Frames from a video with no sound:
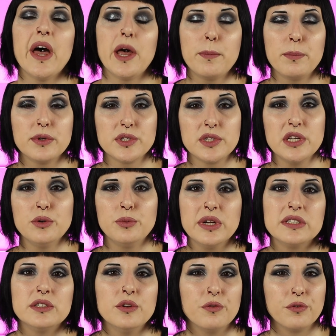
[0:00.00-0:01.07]
I personally
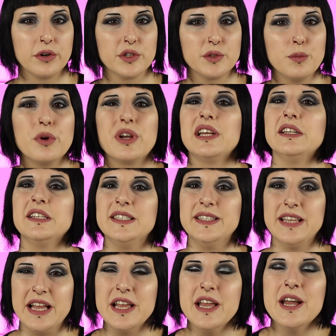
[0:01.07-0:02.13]
read the first book in a
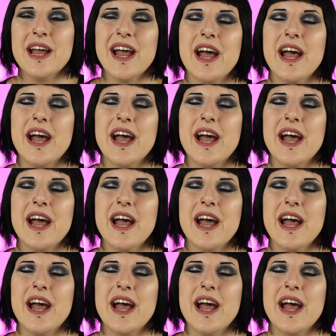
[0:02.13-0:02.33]
day,